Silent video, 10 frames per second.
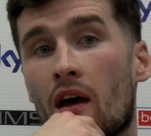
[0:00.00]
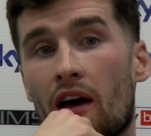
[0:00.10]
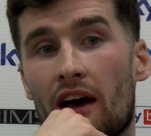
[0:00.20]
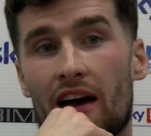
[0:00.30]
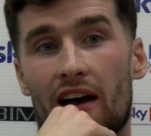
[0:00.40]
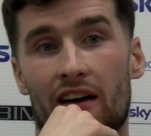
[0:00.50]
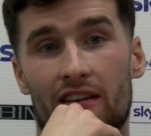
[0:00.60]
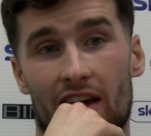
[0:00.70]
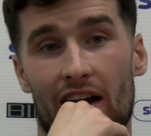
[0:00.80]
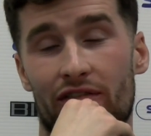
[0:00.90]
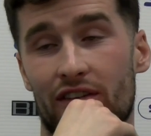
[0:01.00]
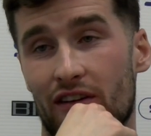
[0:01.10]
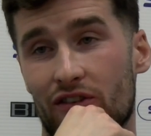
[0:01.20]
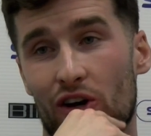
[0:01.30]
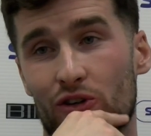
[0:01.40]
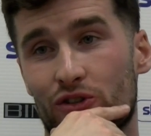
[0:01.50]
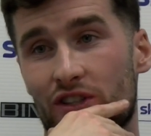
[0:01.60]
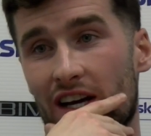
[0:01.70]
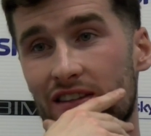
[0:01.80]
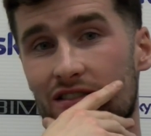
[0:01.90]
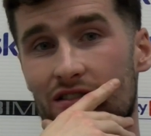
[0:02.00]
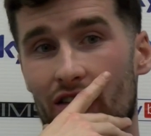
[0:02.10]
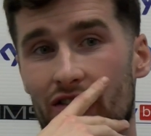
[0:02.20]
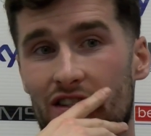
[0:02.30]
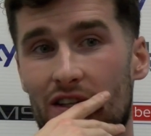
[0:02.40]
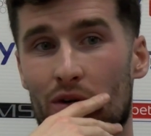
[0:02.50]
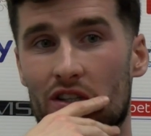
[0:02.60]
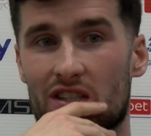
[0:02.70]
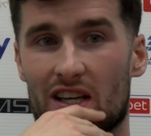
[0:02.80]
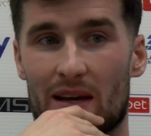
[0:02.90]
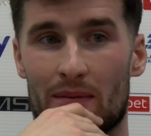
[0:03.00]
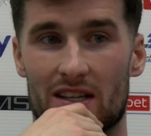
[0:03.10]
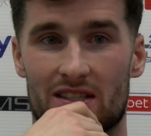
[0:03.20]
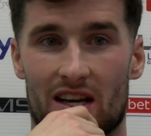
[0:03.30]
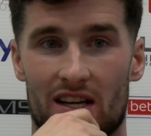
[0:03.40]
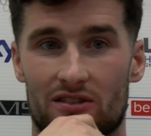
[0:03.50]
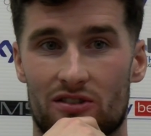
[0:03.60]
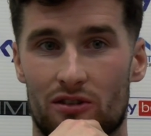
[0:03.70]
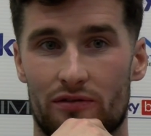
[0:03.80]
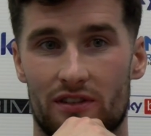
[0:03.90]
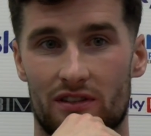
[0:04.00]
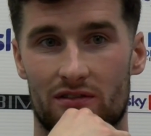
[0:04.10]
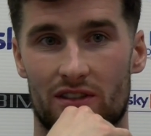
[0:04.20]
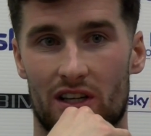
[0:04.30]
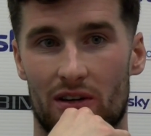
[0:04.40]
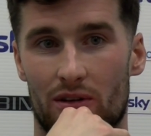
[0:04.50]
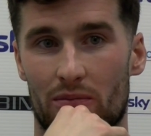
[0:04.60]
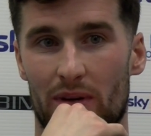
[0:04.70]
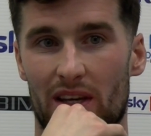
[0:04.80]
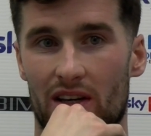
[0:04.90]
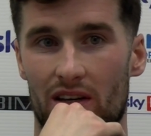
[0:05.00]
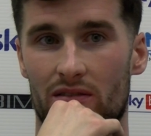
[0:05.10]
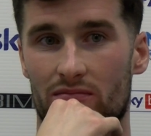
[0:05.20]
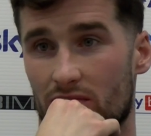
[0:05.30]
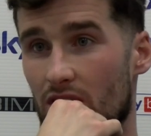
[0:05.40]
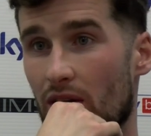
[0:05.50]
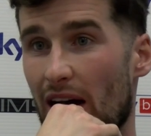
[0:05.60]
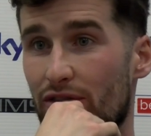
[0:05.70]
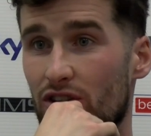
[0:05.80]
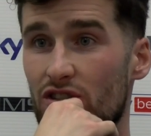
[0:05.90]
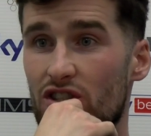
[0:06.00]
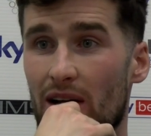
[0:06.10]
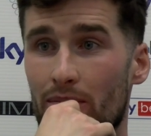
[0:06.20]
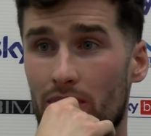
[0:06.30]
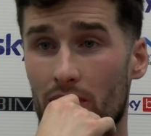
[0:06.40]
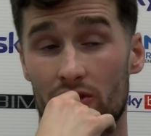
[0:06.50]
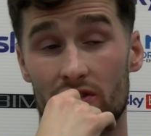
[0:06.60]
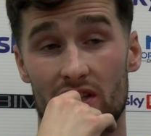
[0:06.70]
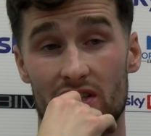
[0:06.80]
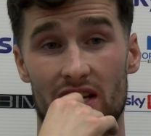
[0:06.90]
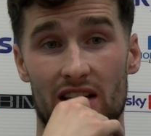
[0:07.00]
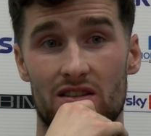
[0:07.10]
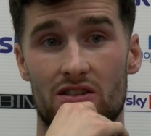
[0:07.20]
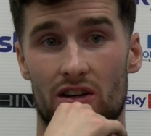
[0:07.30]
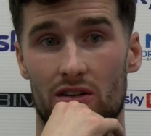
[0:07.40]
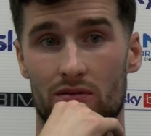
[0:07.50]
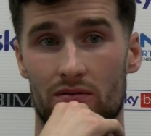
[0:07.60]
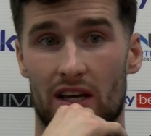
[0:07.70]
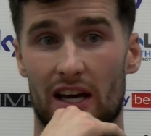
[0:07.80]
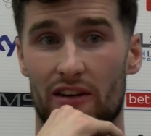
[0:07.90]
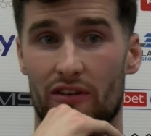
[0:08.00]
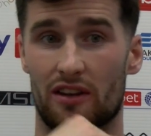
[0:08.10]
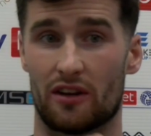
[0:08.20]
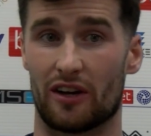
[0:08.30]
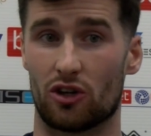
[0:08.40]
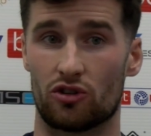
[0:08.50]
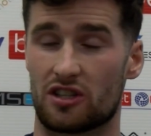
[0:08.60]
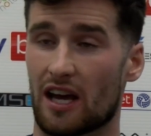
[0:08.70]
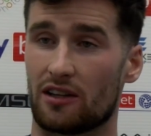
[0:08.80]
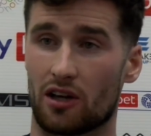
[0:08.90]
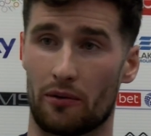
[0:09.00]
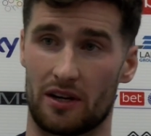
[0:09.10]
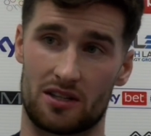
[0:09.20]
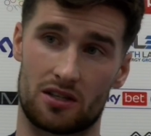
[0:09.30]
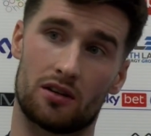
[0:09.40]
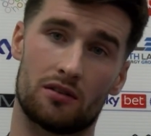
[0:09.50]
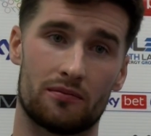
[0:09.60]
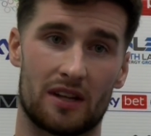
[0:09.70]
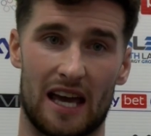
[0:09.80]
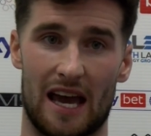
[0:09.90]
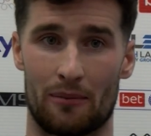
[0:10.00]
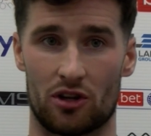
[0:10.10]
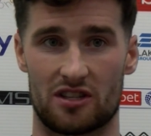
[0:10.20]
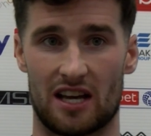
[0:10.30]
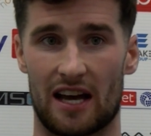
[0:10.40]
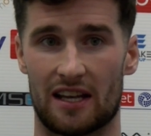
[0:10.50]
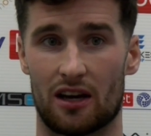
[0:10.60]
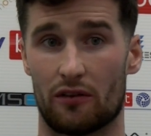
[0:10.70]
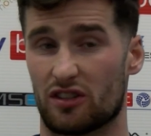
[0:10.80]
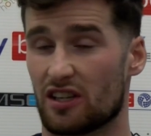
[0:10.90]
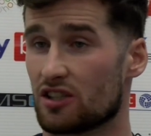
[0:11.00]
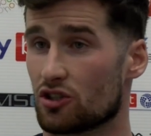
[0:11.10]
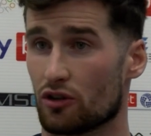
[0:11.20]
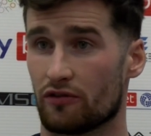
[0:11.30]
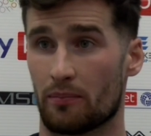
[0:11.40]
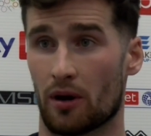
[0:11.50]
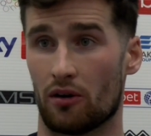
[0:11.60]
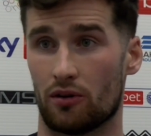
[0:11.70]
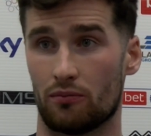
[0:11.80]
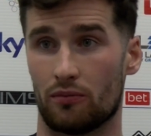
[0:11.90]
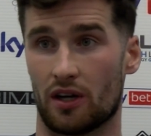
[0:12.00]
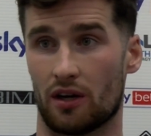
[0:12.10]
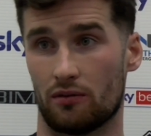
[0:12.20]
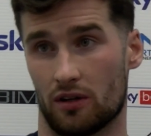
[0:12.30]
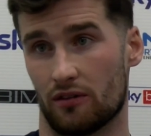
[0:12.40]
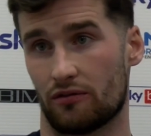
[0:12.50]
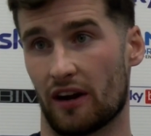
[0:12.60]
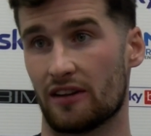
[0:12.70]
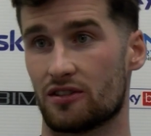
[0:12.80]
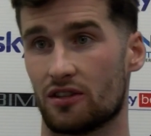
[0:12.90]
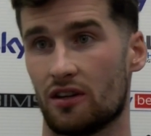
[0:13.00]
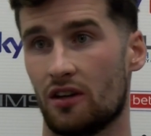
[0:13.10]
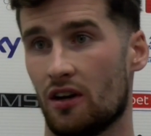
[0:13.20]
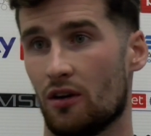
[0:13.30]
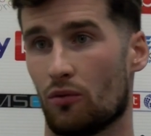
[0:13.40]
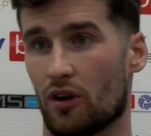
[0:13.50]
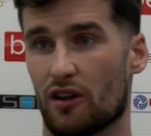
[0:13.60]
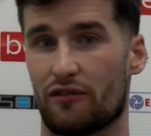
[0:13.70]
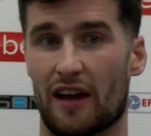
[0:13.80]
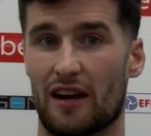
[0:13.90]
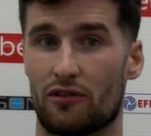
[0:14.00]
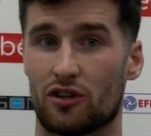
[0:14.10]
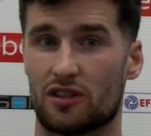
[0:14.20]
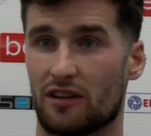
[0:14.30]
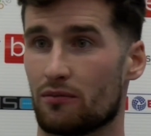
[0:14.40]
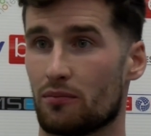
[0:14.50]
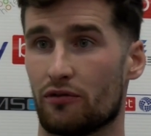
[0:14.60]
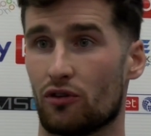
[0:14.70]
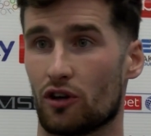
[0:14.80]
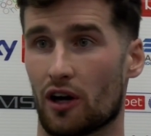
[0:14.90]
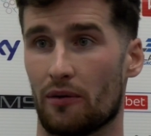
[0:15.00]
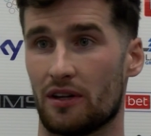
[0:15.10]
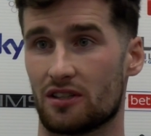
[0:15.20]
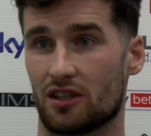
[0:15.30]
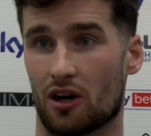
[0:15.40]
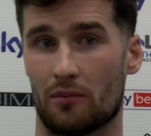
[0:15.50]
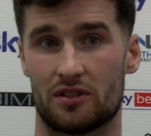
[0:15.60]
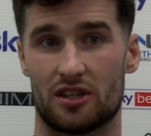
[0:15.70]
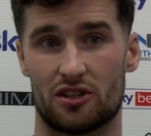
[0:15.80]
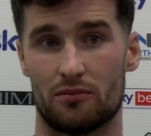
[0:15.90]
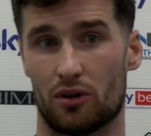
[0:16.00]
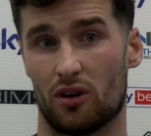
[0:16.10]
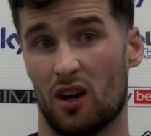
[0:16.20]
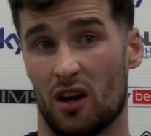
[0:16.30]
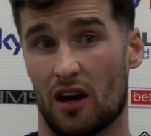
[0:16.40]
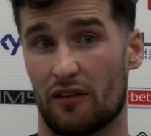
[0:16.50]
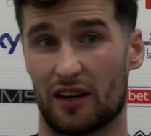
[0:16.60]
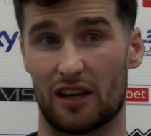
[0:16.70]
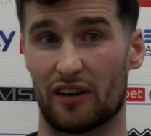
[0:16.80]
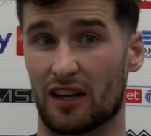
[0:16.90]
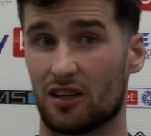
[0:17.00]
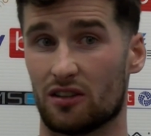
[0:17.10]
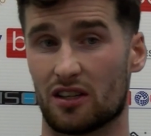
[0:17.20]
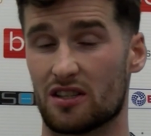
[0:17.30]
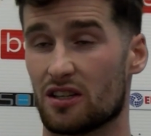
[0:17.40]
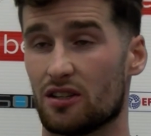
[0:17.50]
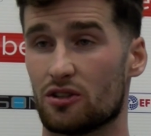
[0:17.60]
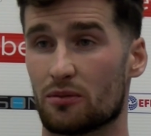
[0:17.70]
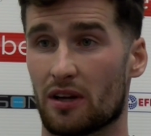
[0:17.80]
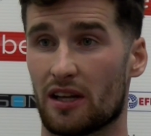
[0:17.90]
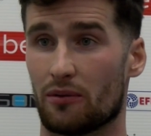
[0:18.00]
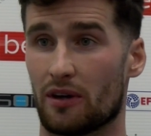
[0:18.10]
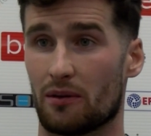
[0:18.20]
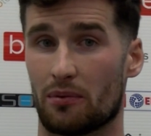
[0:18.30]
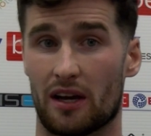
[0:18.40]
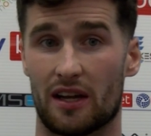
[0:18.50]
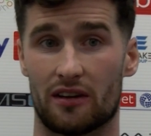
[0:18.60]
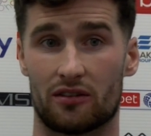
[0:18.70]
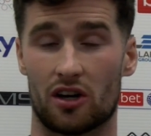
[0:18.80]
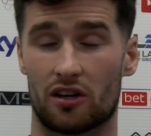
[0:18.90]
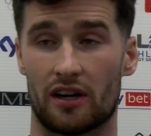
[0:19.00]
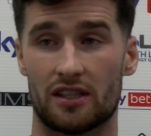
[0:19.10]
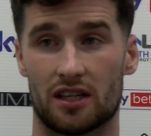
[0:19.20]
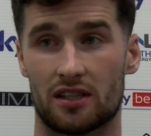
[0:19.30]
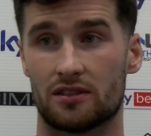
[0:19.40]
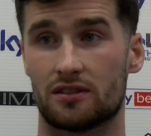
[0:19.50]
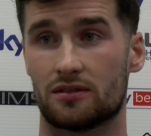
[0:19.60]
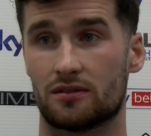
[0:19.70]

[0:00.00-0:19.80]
Yeah, I think they've got a good chance. Obviously, watched the game last night and stuff, and you know, they've beat African champions in a sense. So yeah, they're in good stead going into the game on Saturday. Obviously, it's a tough opponent. We know that France are one of the favourites even before going into the competition. But I think if England continue to play the way they're playing, they've got a great chance.